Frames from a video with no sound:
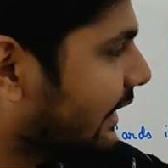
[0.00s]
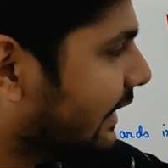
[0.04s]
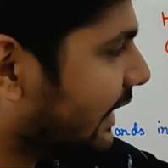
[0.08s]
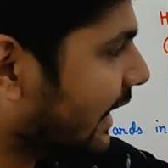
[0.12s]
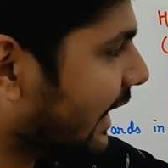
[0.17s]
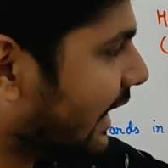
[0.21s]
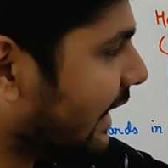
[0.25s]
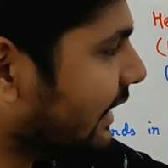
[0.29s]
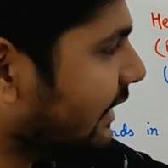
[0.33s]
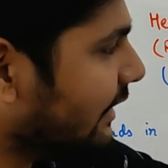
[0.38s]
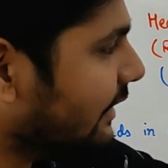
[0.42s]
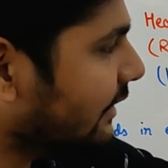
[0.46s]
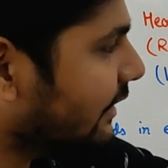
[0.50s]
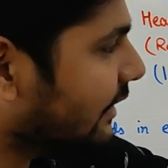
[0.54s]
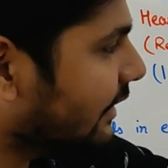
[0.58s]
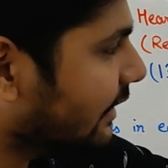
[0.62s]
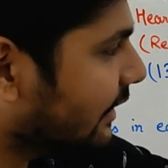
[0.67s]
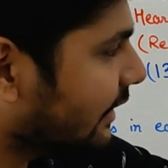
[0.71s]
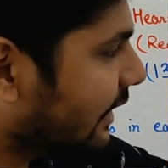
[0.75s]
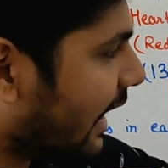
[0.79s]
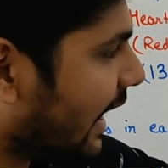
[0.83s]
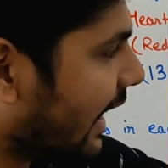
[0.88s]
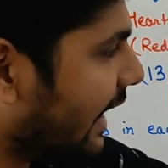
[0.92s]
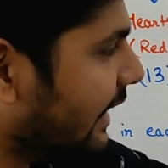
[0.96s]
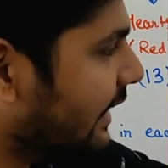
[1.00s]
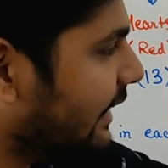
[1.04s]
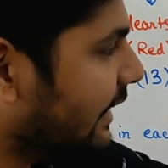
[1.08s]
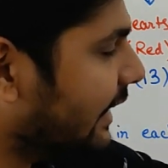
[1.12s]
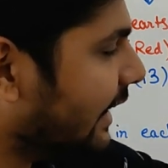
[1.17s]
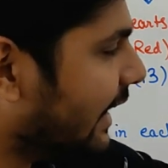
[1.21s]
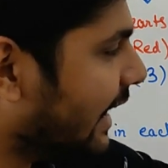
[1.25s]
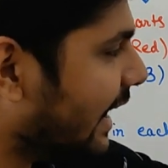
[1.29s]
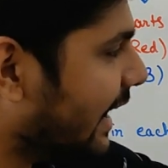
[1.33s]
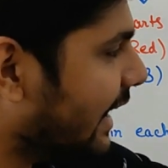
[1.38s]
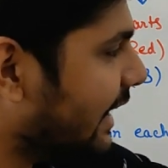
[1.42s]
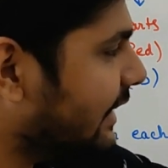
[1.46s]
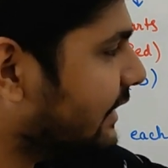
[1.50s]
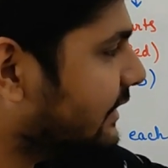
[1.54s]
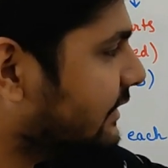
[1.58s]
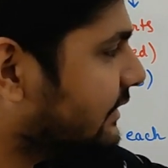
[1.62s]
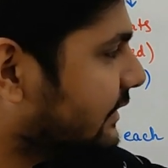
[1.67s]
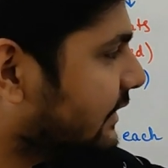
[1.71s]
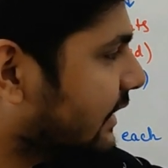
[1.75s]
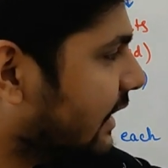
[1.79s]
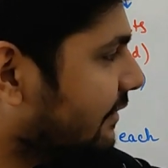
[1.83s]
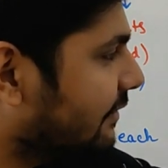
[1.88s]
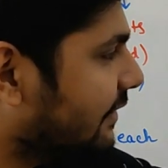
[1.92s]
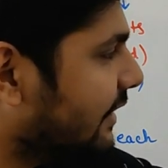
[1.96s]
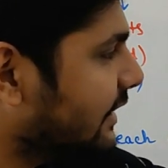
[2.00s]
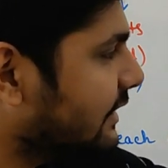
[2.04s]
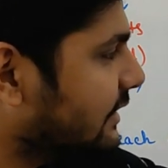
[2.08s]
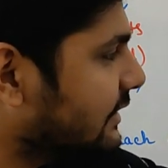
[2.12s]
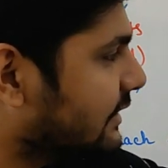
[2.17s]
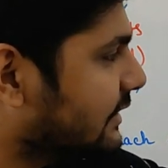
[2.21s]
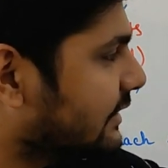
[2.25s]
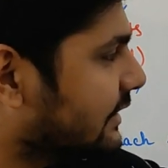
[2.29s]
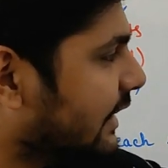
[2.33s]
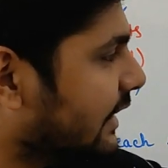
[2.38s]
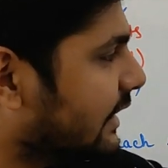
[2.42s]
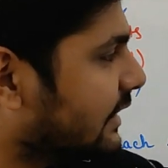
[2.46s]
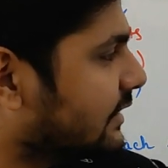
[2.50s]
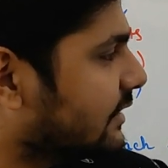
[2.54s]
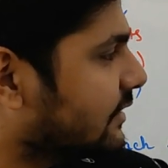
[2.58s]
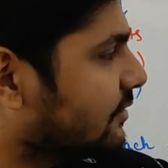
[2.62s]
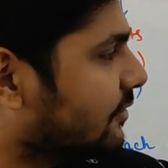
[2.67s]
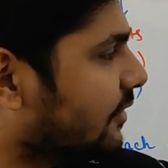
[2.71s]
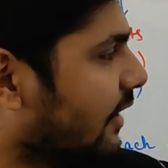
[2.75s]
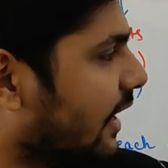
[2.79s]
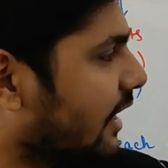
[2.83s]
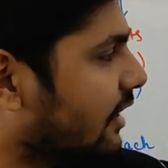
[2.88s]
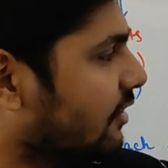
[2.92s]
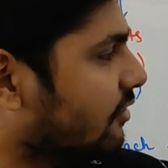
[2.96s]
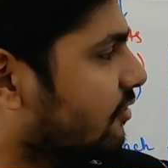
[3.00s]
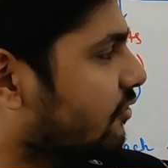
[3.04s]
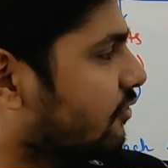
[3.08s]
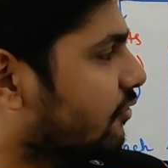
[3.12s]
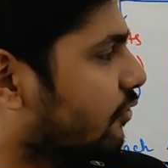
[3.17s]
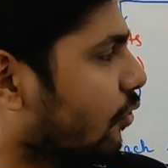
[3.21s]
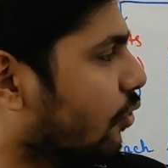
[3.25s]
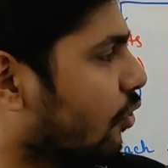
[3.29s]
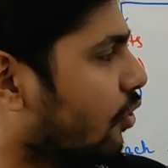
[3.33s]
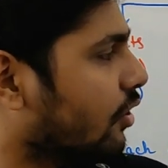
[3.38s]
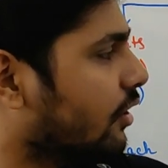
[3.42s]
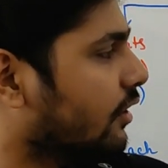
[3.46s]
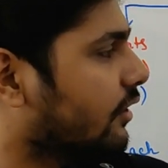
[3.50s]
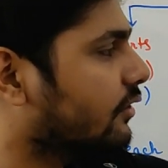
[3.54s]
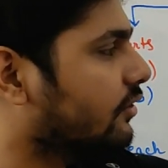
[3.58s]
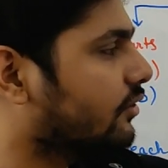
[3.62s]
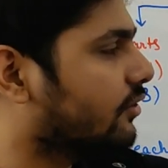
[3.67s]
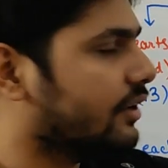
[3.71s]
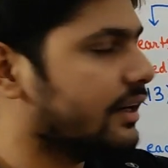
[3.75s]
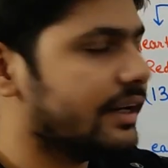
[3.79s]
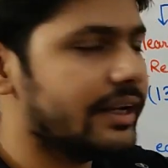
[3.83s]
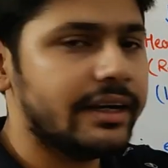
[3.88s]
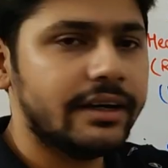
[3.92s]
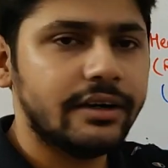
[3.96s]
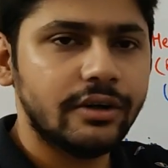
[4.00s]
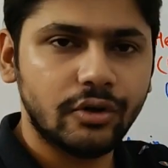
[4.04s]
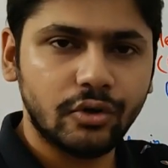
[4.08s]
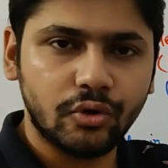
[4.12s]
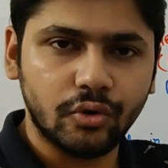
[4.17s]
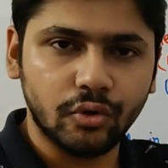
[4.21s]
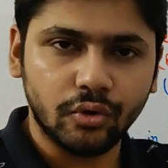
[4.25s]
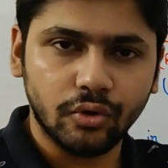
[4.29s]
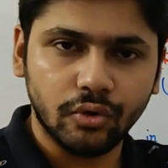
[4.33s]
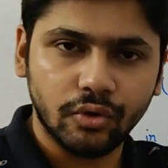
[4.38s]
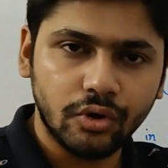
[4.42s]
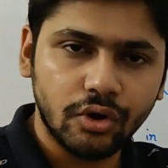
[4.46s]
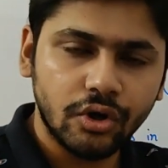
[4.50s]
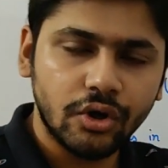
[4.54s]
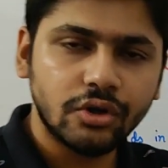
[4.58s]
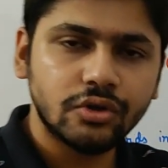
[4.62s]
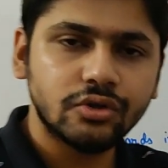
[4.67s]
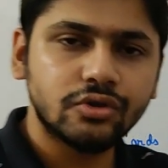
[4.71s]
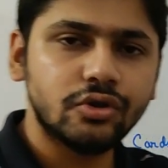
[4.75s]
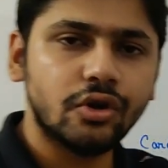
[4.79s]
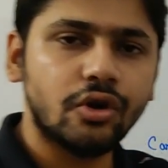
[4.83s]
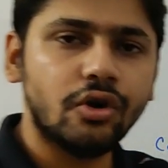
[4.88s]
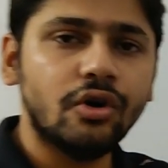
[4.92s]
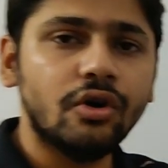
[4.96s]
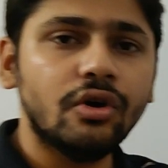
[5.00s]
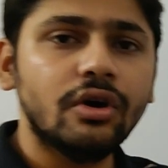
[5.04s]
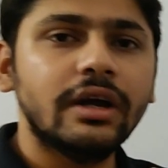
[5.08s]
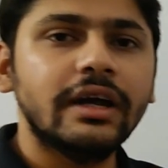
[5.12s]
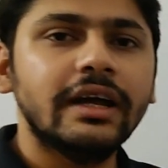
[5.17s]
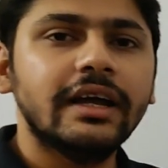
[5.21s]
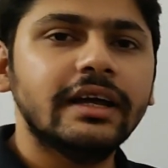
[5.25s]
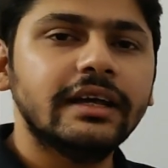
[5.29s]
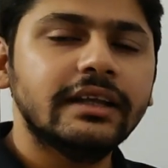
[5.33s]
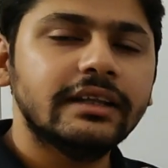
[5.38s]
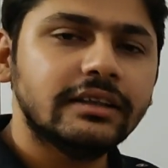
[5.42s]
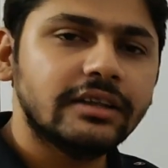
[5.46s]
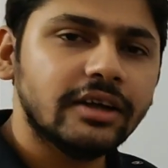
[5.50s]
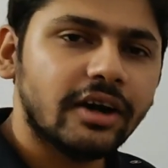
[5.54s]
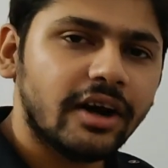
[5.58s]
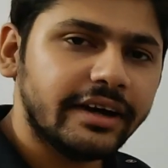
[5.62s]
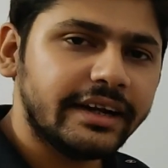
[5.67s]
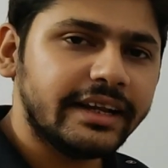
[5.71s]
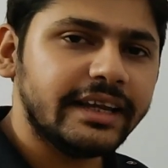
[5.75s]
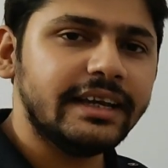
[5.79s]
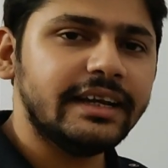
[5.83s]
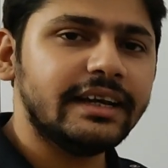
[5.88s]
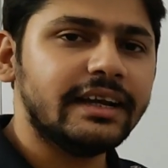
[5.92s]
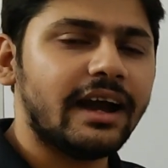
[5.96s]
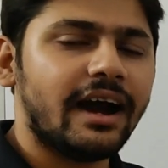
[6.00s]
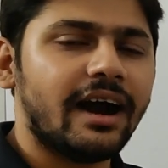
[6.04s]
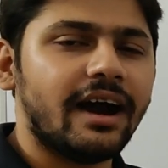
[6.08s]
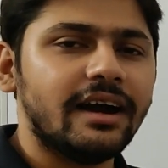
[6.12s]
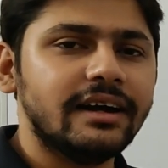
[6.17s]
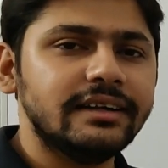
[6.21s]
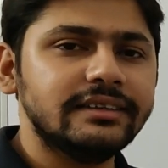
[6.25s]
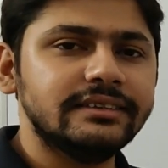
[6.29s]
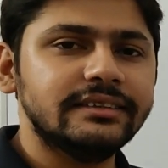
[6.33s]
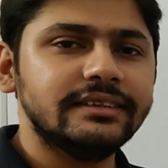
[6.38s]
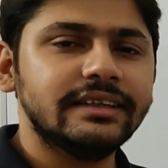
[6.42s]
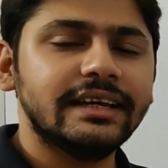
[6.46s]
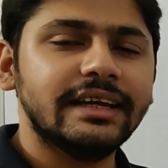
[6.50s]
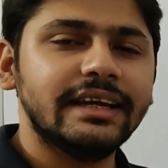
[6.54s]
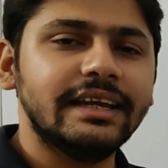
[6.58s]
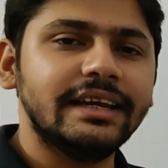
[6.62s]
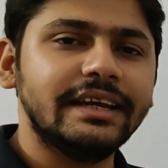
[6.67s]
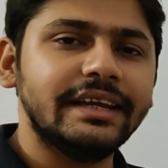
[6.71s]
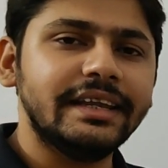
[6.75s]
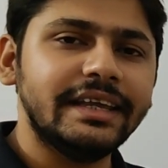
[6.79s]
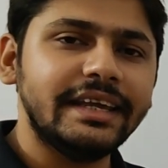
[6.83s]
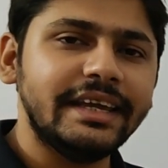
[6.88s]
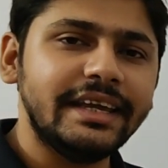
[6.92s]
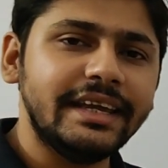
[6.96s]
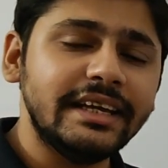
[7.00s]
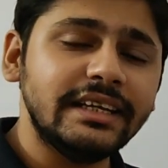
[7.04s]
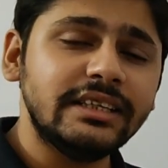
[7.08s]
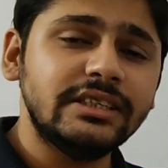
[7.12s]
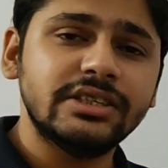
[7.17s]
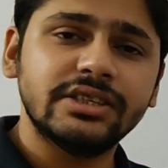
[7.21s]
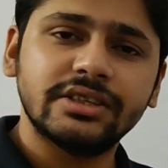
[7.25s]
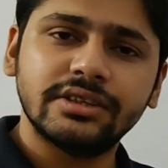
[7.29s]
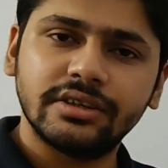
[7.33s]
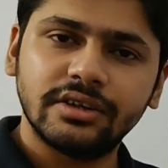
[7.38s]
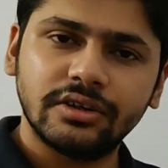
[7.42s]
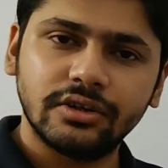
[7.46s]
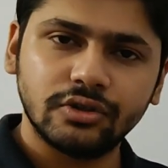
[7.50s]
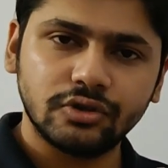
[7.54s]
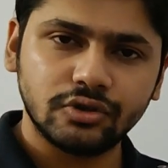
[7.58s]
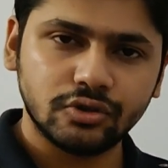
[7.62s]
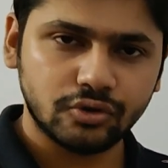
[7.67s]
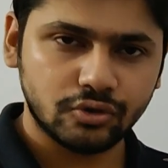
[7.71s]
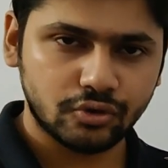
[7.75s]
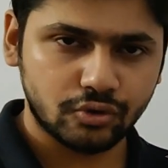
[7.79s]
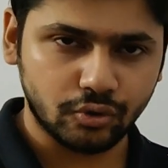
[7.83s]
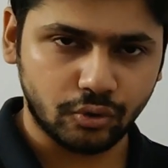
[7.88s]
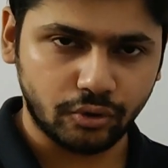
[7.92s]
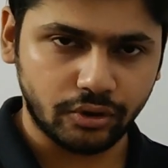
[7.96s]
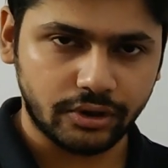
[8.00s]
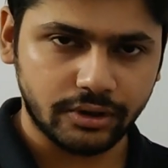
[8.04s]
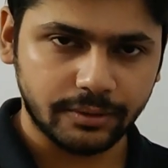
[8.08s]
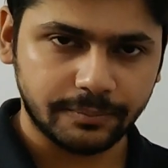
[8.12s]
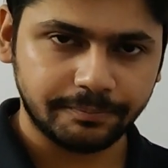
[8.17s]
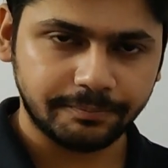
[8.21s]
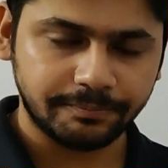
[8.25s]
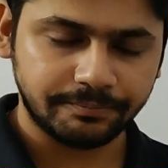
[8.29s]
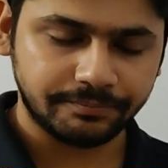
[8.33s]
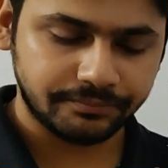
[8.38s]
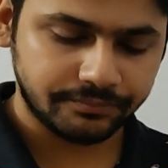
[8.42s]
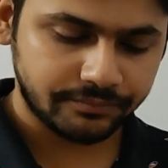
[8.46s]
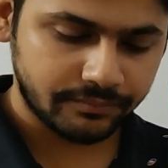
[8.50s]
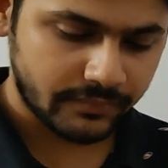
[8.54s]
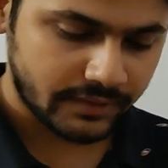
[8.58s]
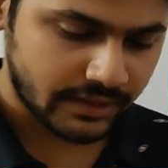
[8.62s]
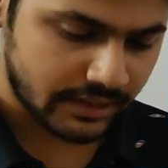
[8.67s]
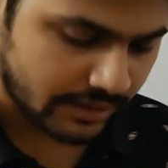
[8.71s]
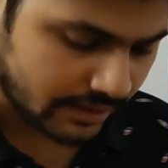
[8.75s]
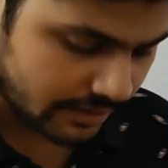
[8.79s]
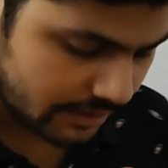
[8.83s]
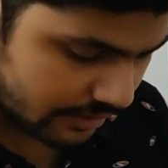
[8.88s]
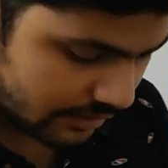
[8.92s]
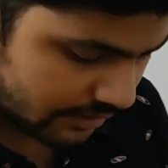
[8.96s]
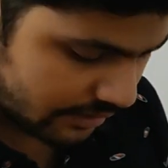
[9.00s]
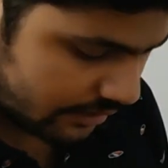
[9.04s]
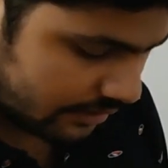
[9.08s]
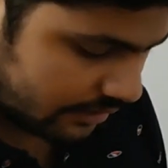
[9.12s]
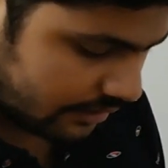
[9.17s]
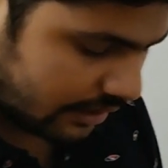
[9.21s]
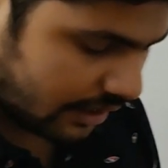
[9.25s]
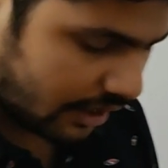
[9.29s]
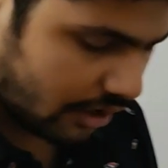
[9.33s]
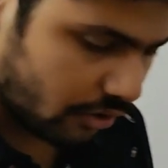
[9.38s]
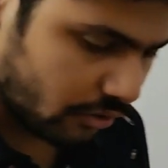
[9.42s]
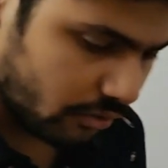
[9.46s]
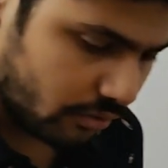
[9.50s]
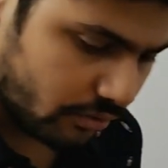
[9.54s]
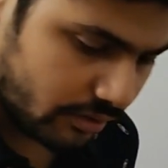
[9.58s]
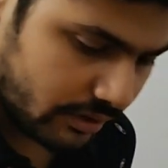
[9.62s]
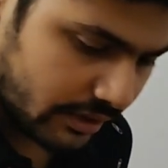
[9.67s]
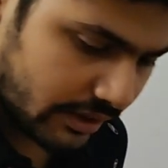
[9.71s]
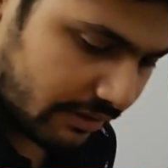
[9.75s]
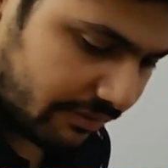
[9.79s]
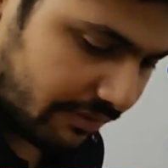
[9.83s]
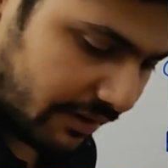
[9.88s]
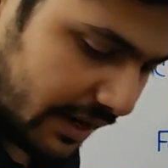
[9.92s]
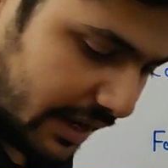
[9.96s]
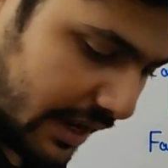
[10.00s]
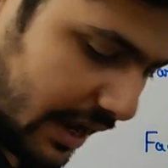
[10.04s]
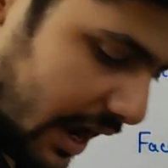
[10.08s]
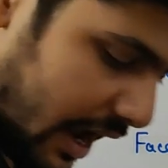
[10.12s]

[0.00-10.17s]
10, 9, 8, 7, 6, 5, 4, 3, 2. So 13 cards in each suit. Now if I